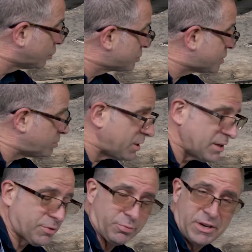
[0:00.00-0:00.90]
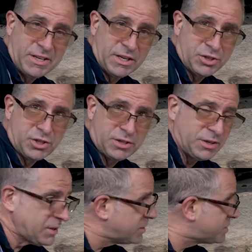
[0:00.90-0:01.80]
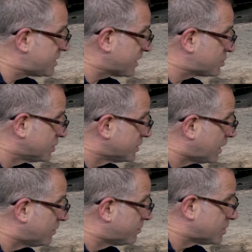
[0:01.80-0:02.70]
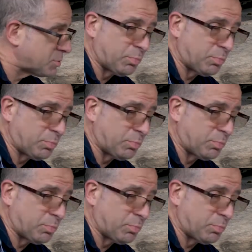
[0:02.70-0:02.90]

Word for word: looks to be a three-inch section of this